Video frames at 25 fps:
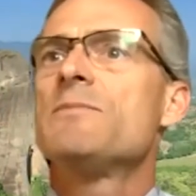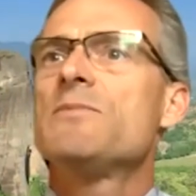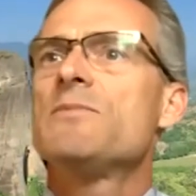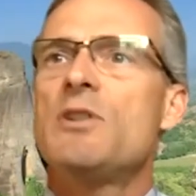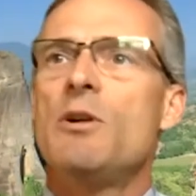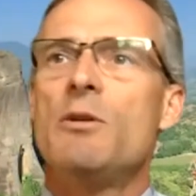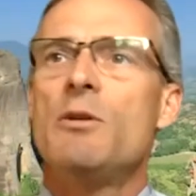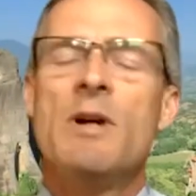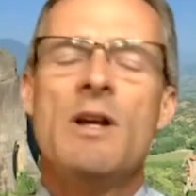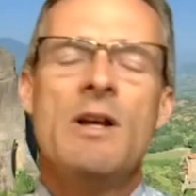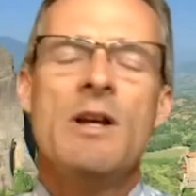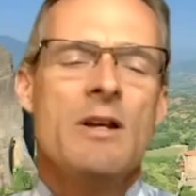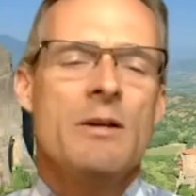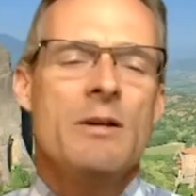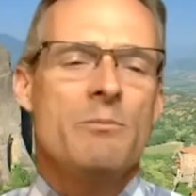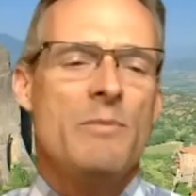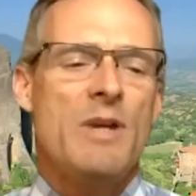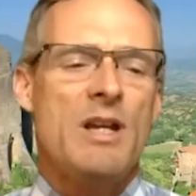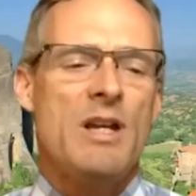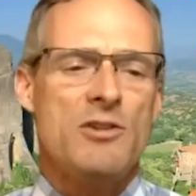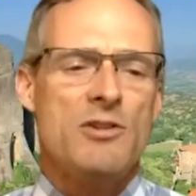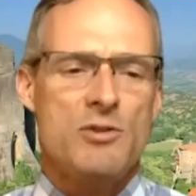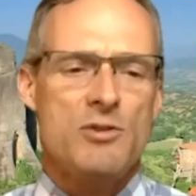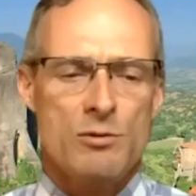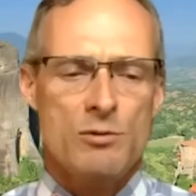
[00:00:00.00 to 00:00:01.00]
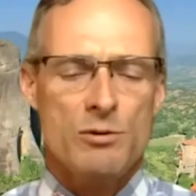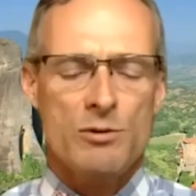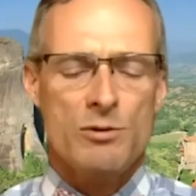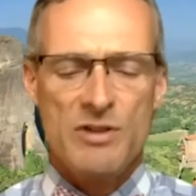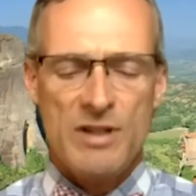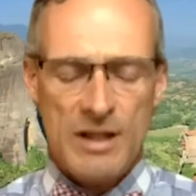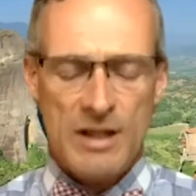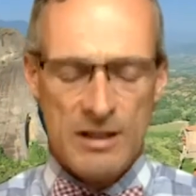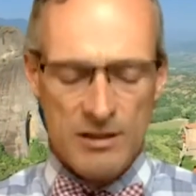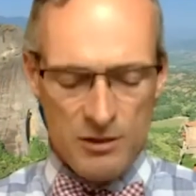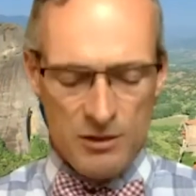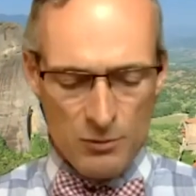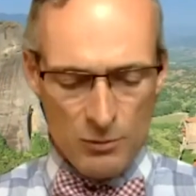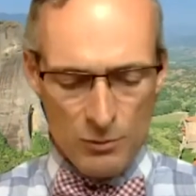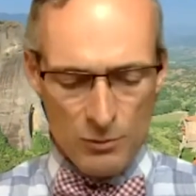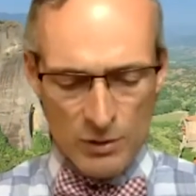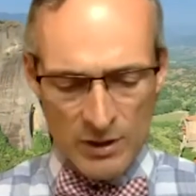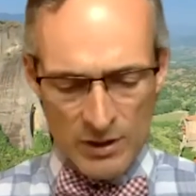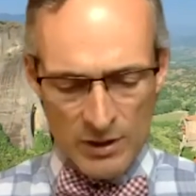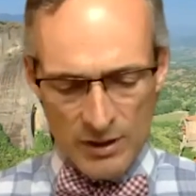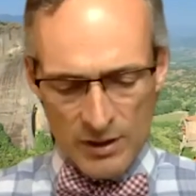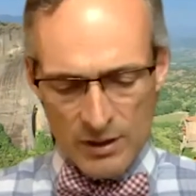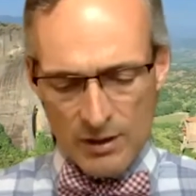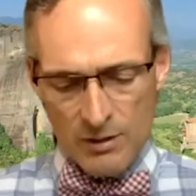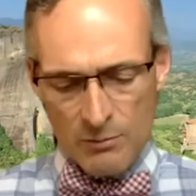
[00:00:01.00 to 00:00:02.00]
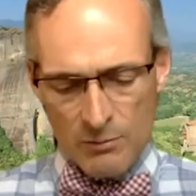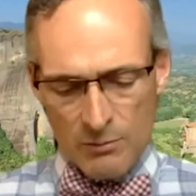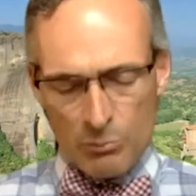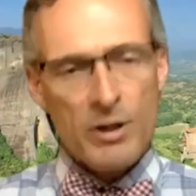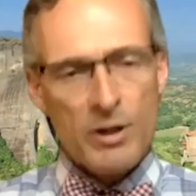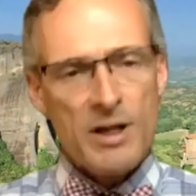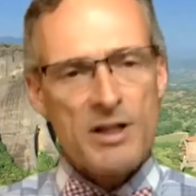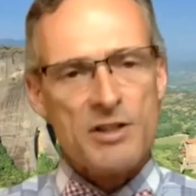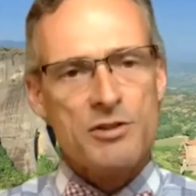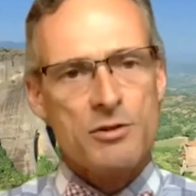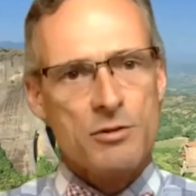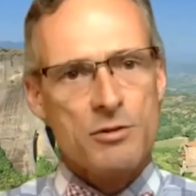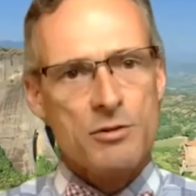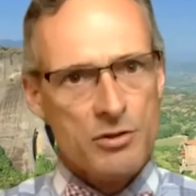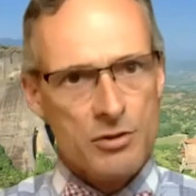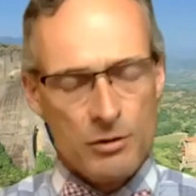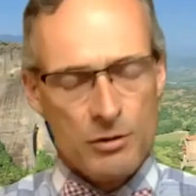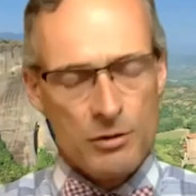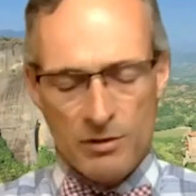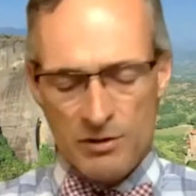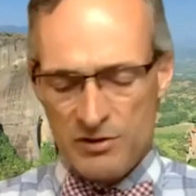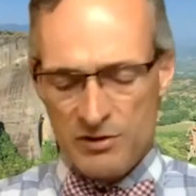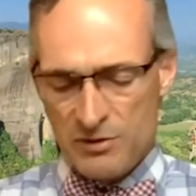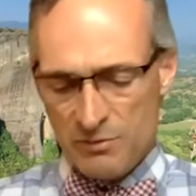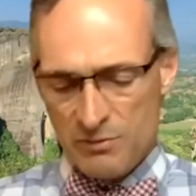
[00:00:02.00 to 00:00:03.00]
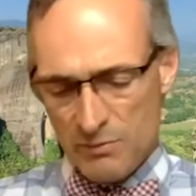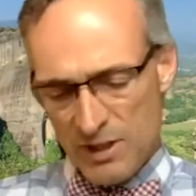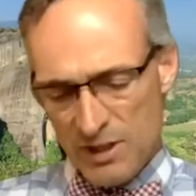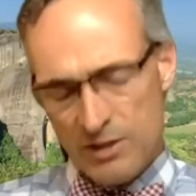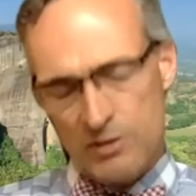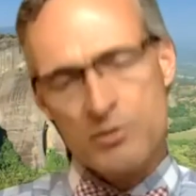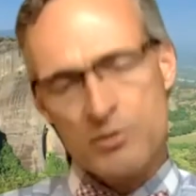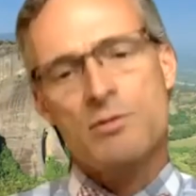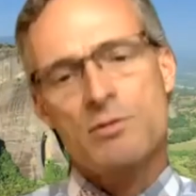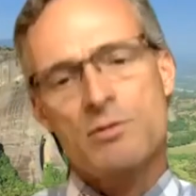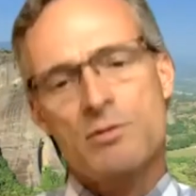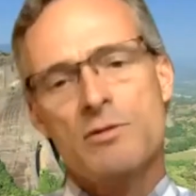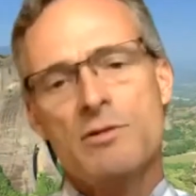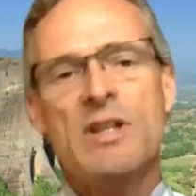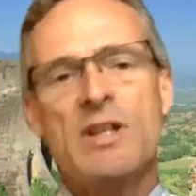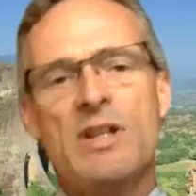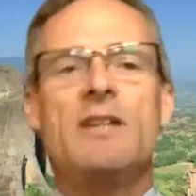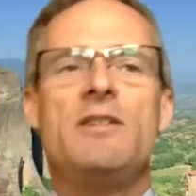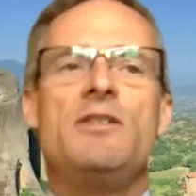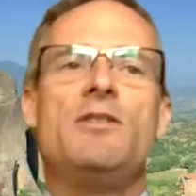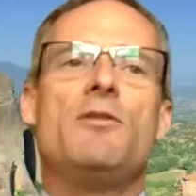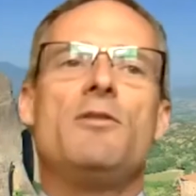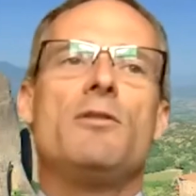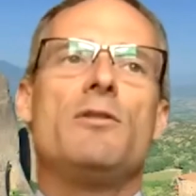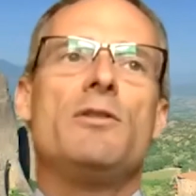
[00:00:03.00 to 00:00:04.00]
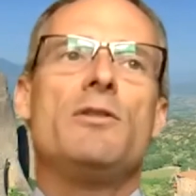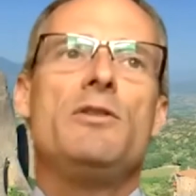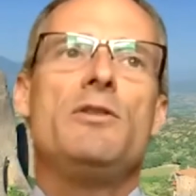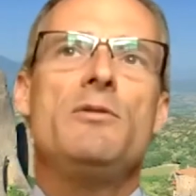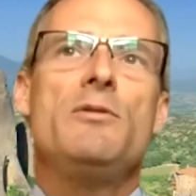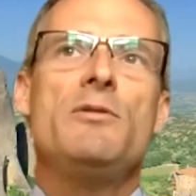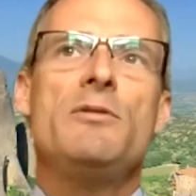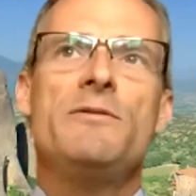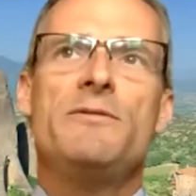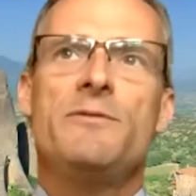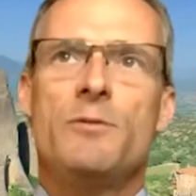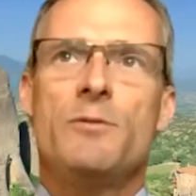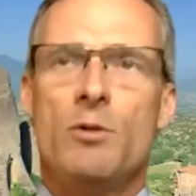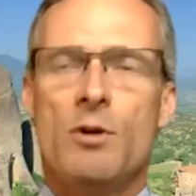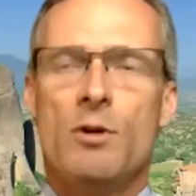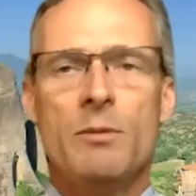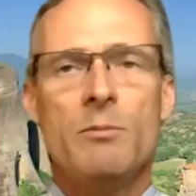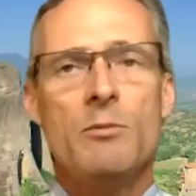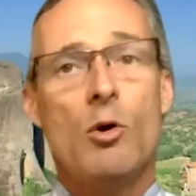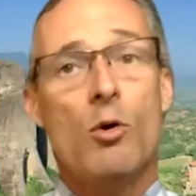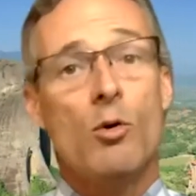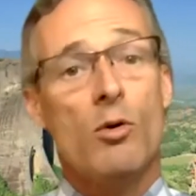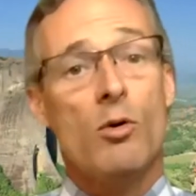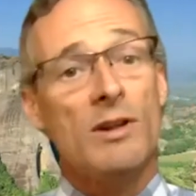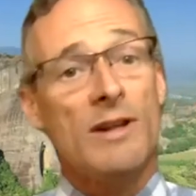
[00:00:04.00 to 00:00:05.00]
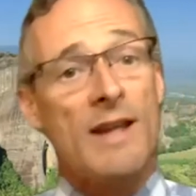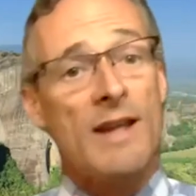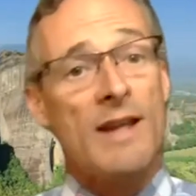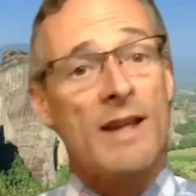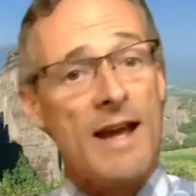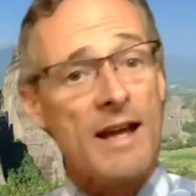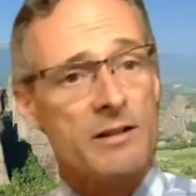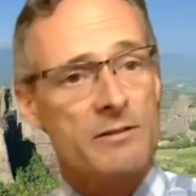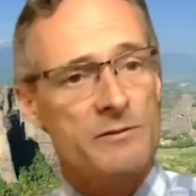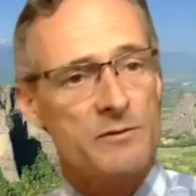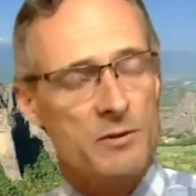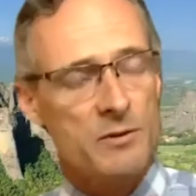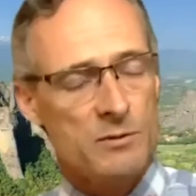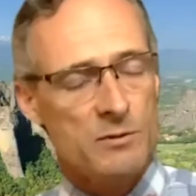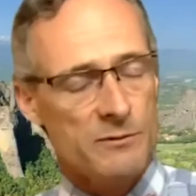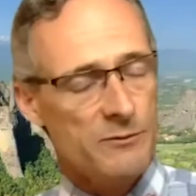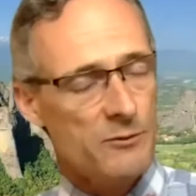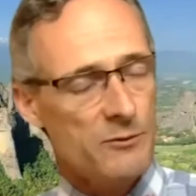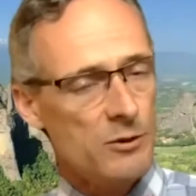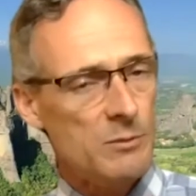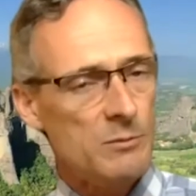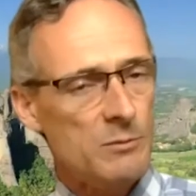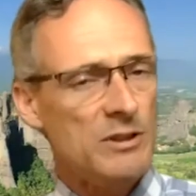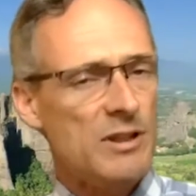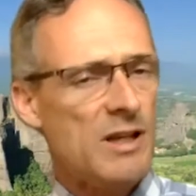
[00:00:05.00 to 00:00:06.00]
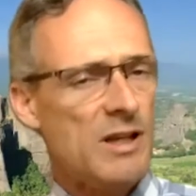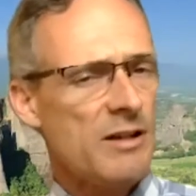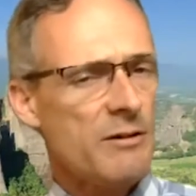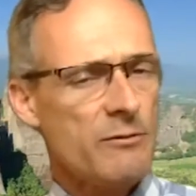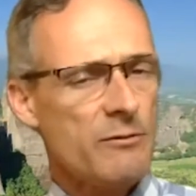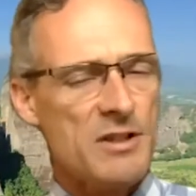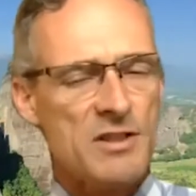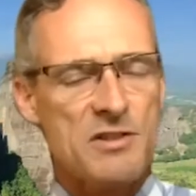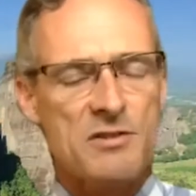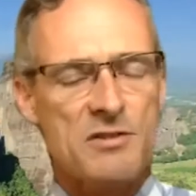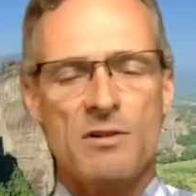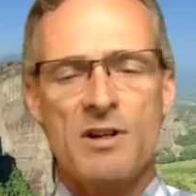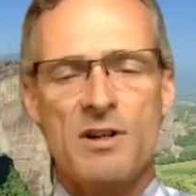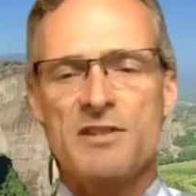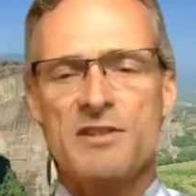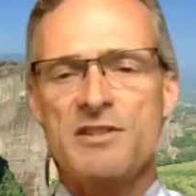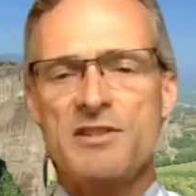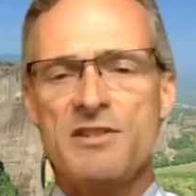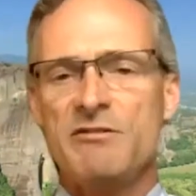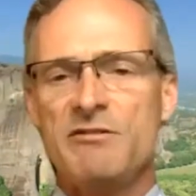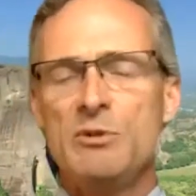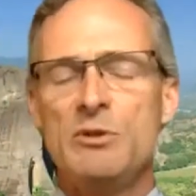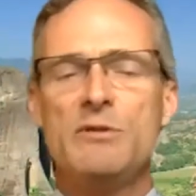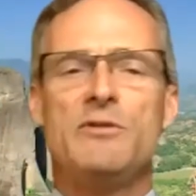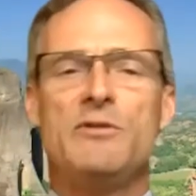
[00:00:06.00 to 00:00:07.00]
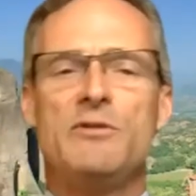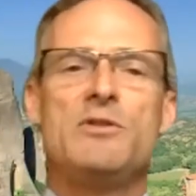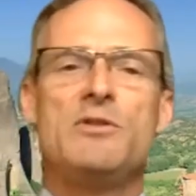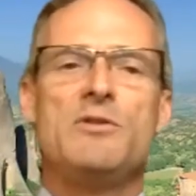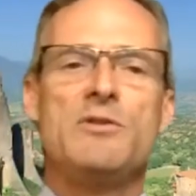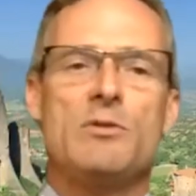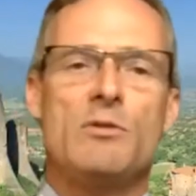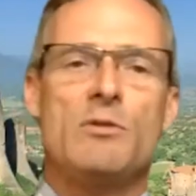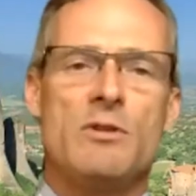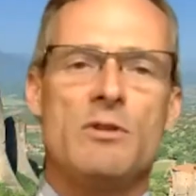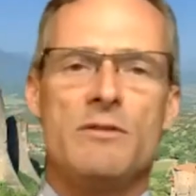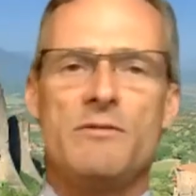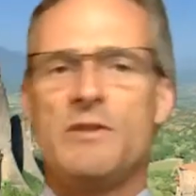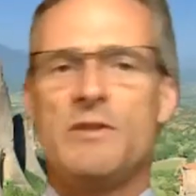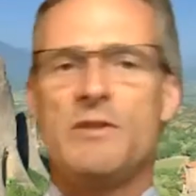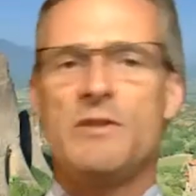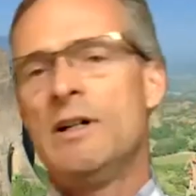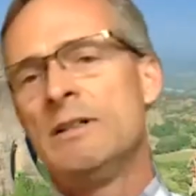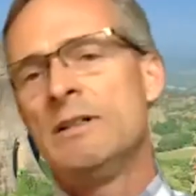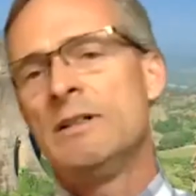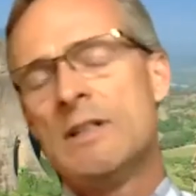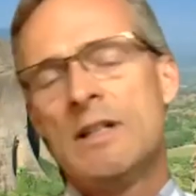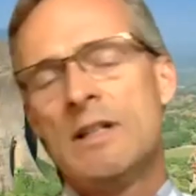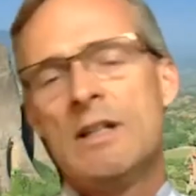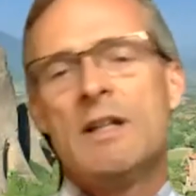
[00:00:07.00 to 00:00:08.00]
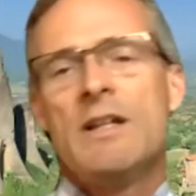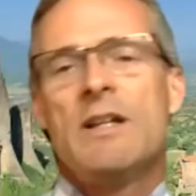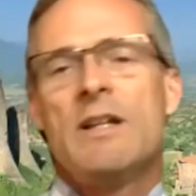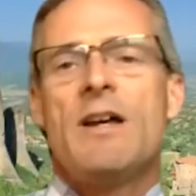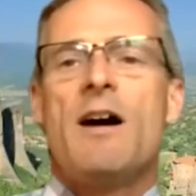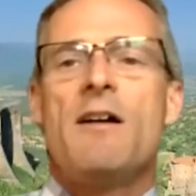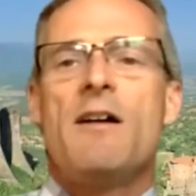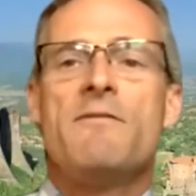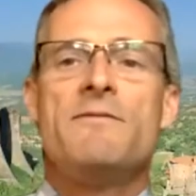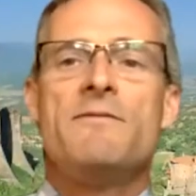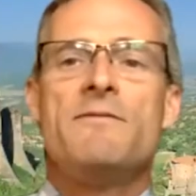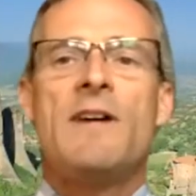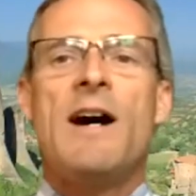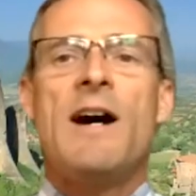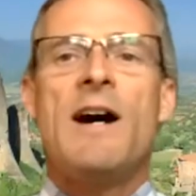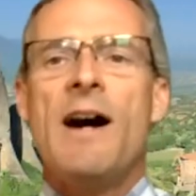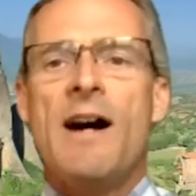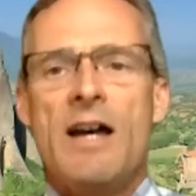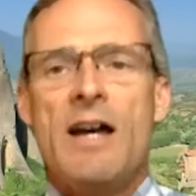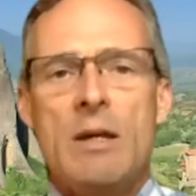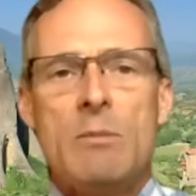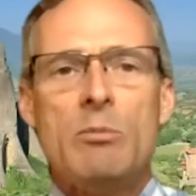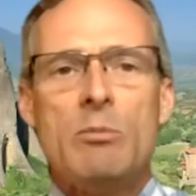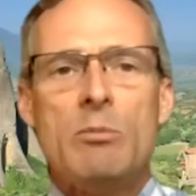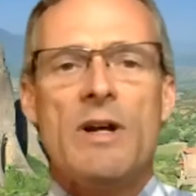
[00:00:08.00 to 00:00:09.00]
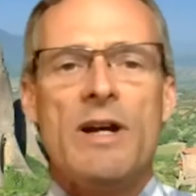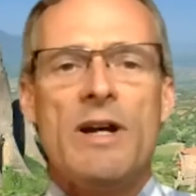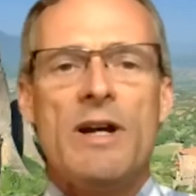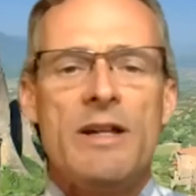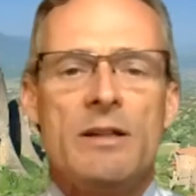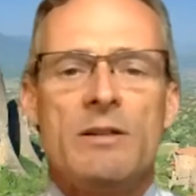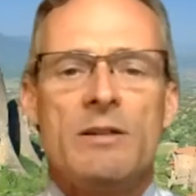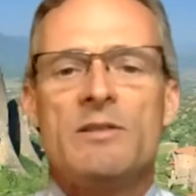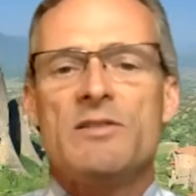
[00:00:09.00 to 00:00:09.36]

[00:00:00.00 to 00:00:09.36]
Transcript: So make sure that you press your shirts. Make sure that your uniform or lack of uniform, a lot of restaurants have moved to sort of a vibe, right?